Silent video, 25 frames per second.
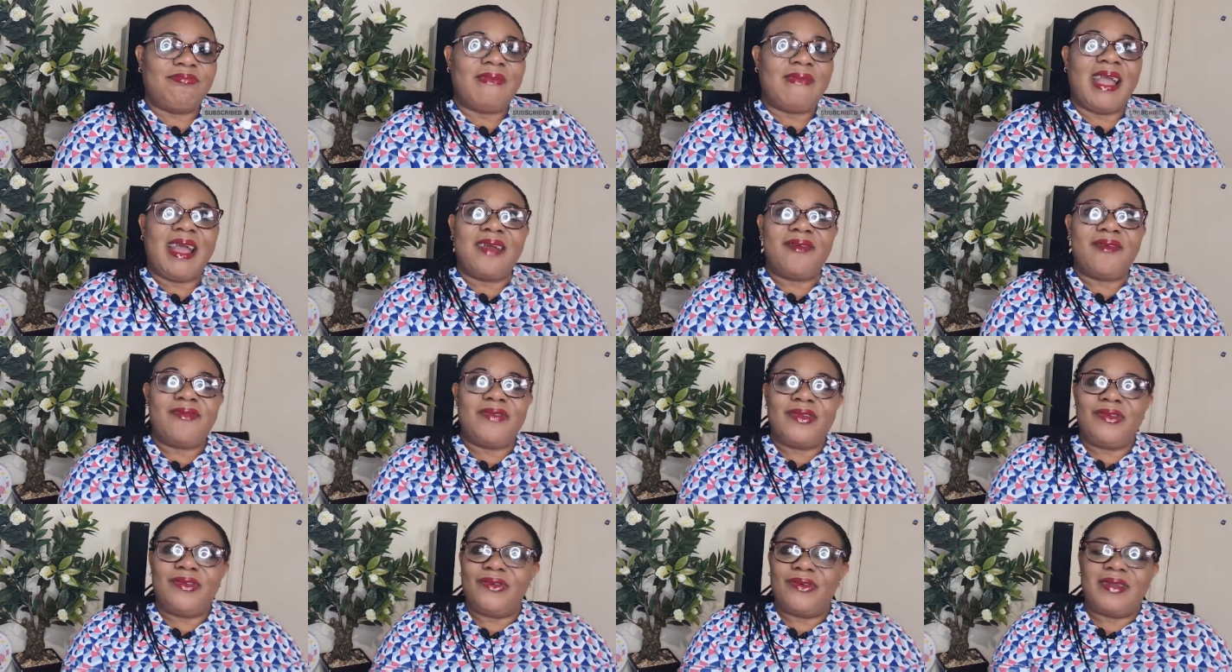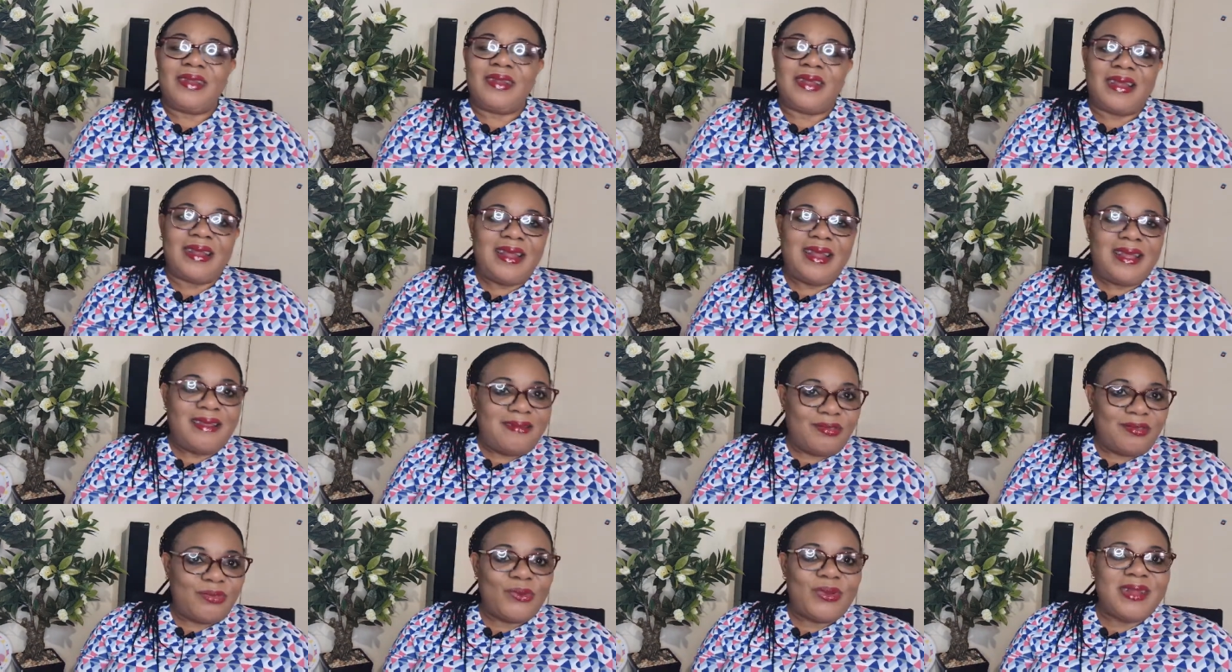I have a daughter that
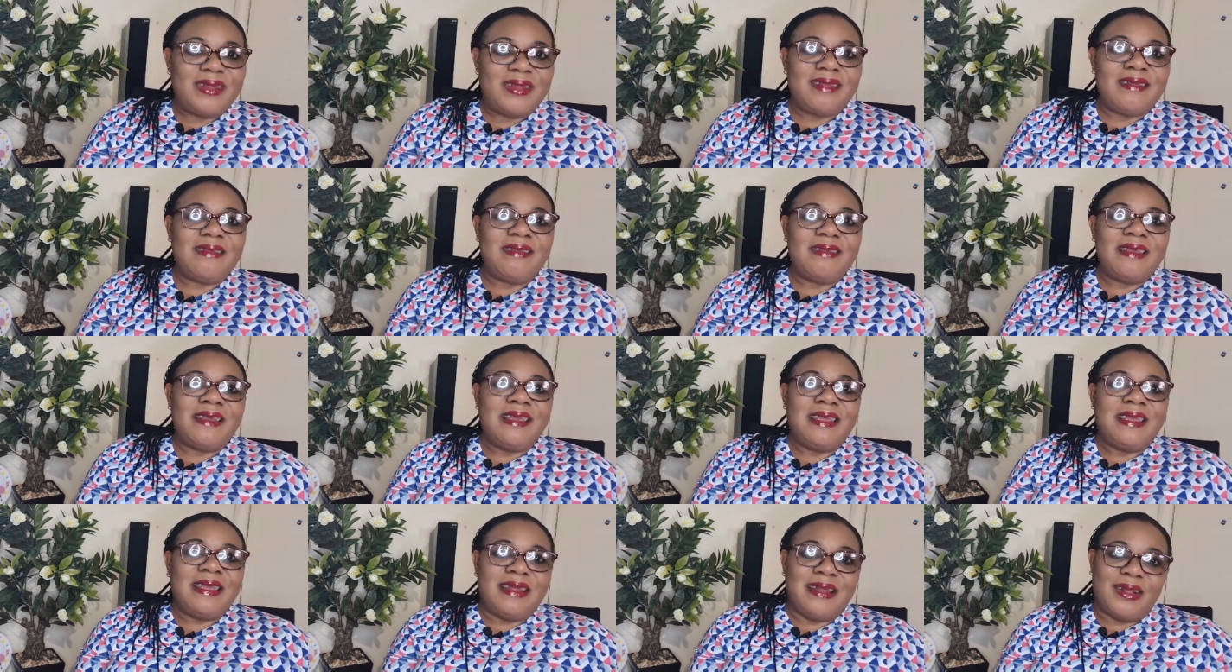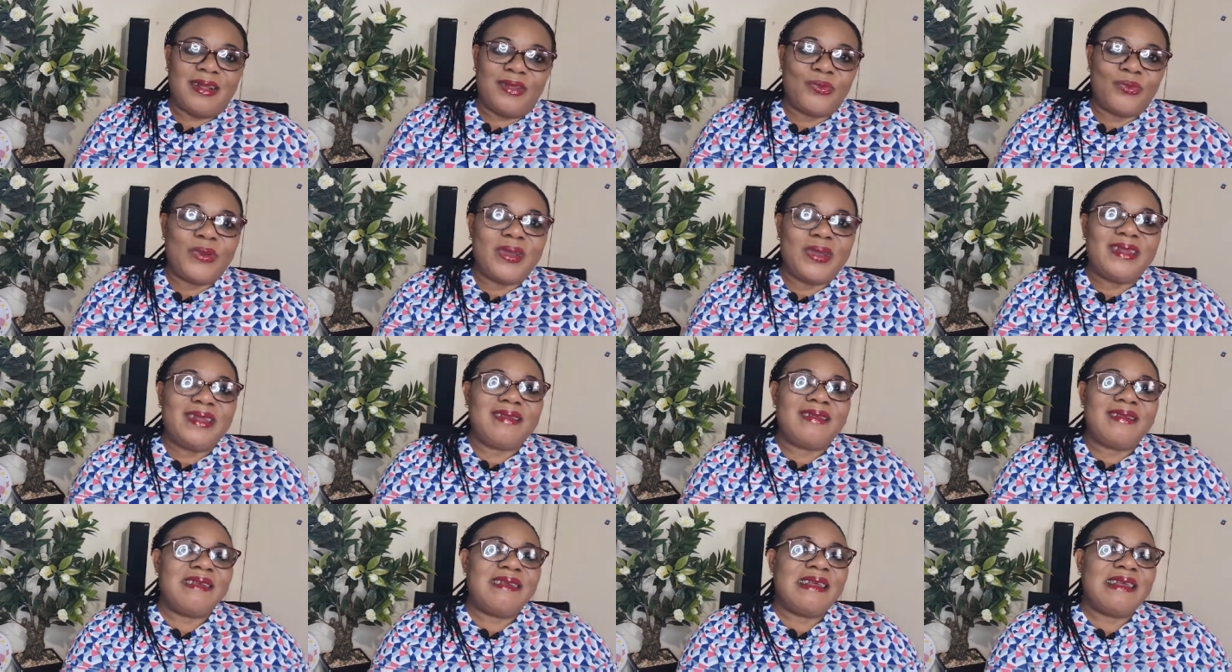is 20, in her
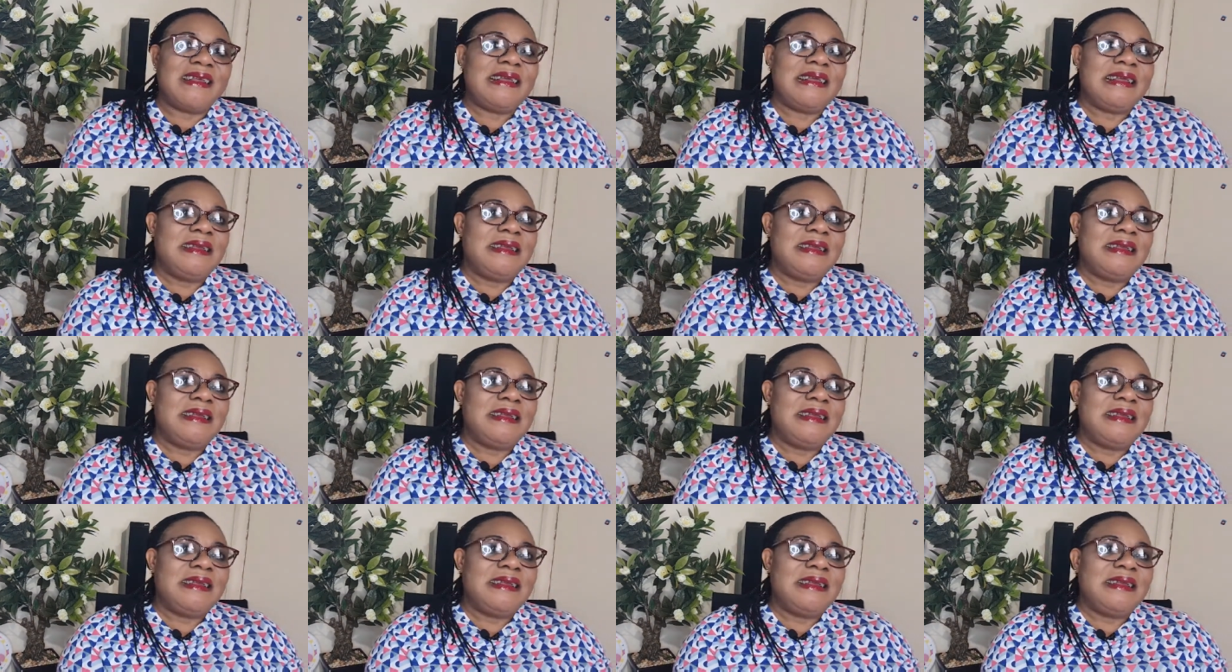20s.